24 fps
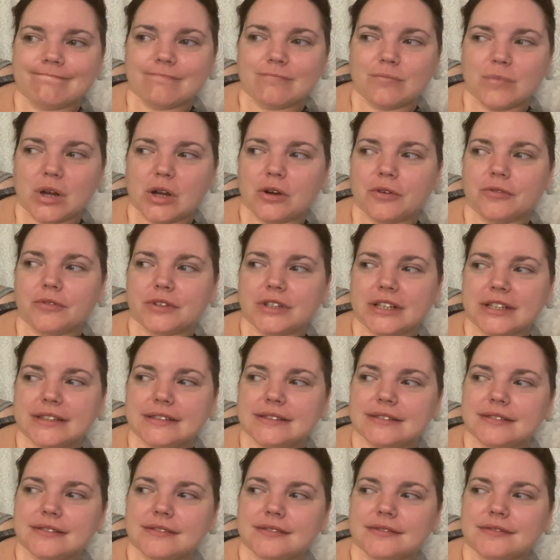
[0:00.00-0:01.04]
But hopefully
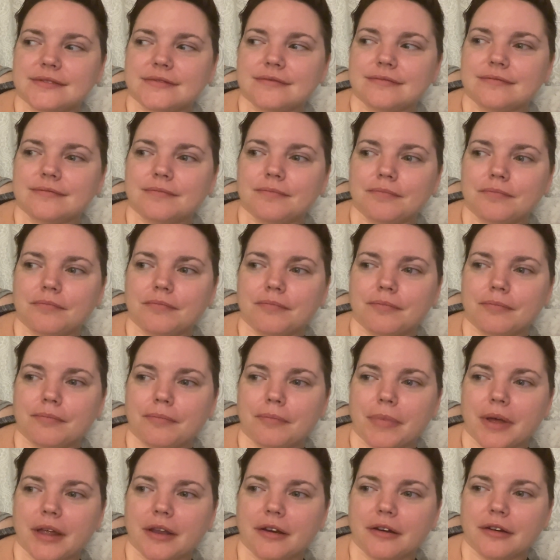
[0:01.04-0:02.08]
it's
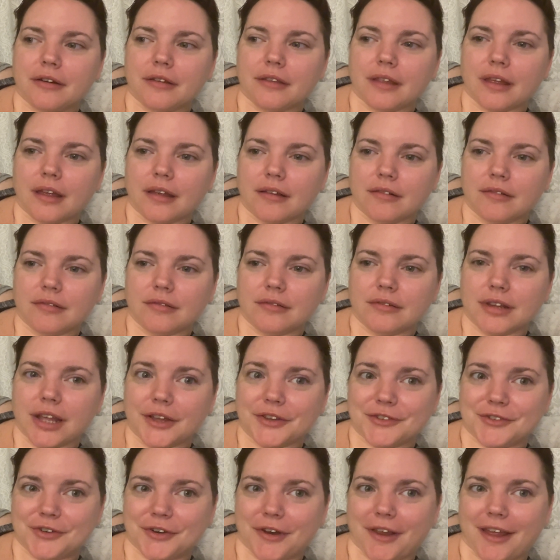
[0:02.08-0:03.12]
better than
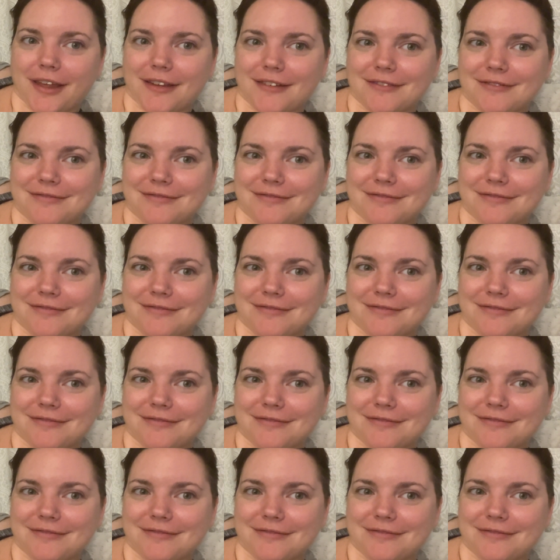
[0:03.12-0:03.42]
yesterday.